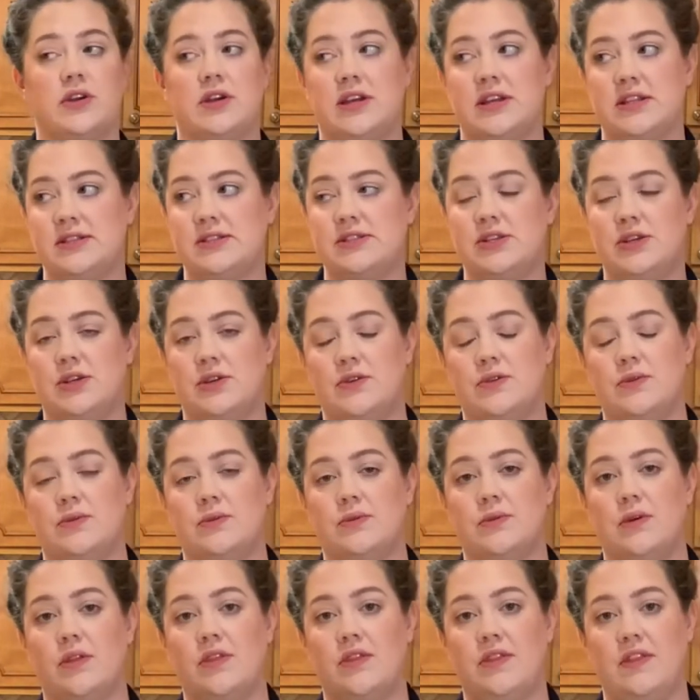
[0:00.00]

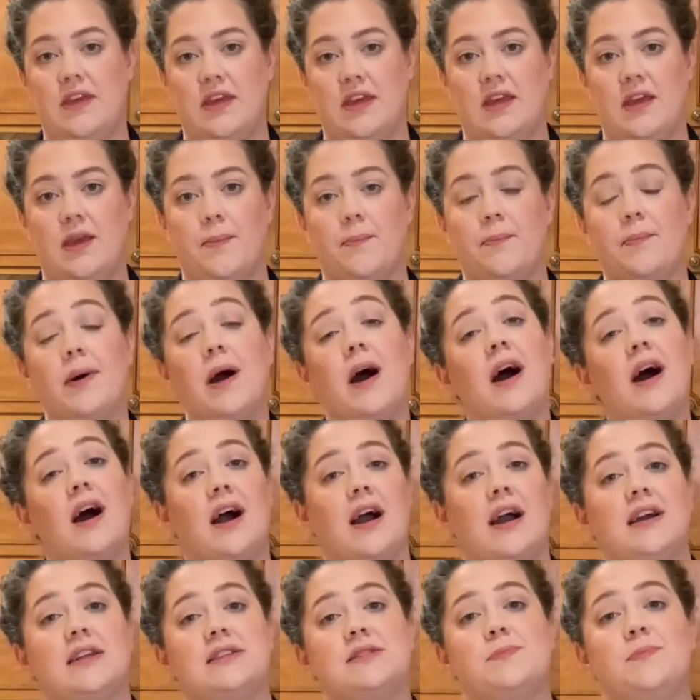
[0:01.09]
into the
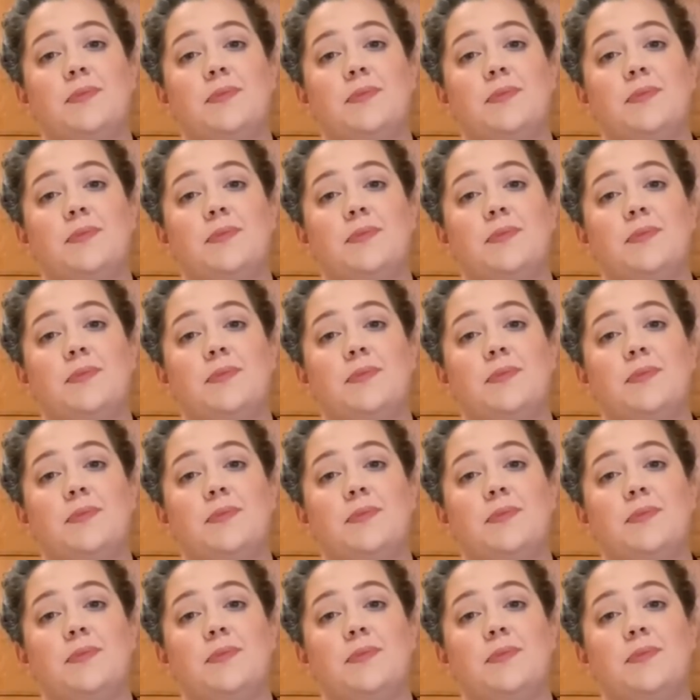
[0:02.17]
pot,